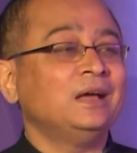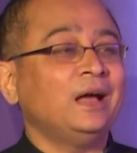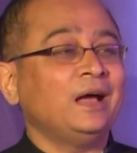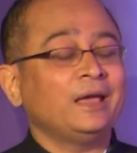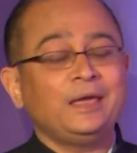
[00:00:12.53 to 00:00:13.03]

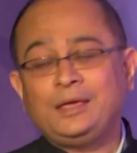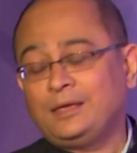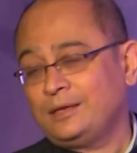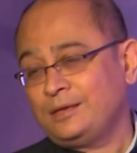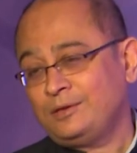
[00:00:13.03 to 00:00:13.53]

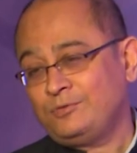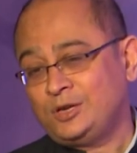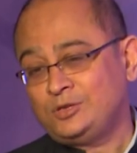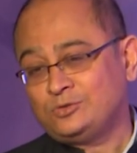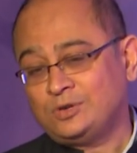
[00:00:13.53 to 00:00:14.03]
I
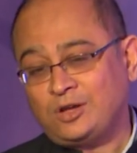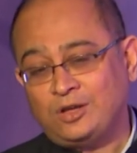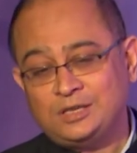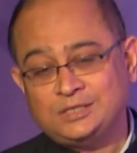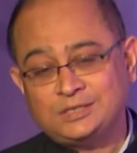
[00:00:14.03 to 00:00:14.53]
went to a
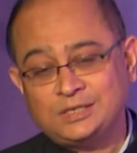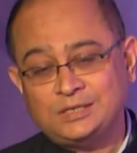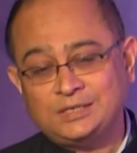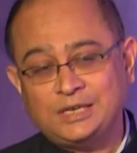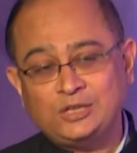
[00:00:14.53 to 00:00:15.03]
college
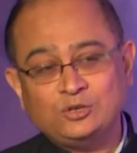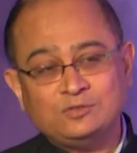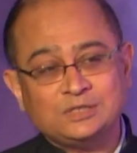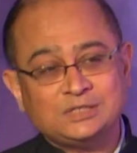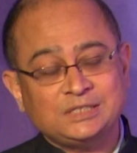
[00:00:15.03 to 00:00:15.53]
in Delhi
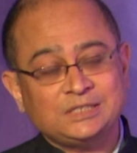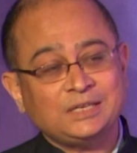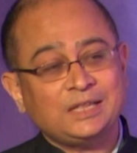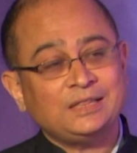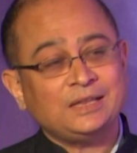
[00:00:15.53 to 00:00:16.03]
University
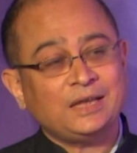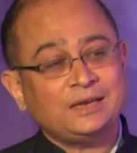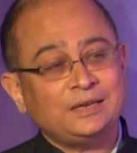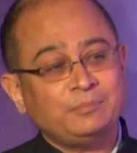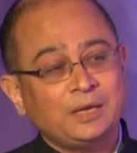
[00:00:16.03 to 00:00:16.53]
and then I
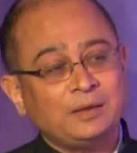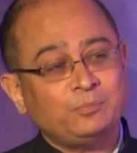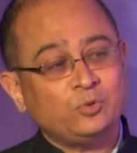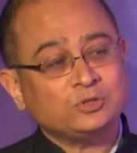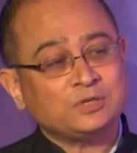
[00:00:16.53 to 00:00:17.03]
did my
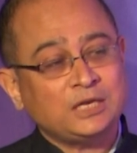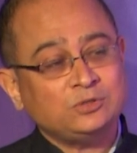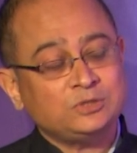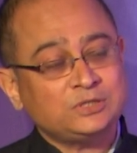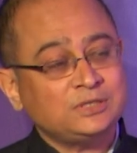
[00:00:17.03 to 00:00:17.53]
post
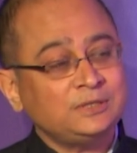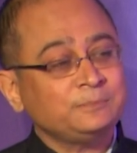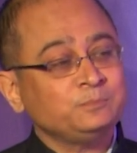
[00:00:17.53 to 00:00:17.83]
graduation.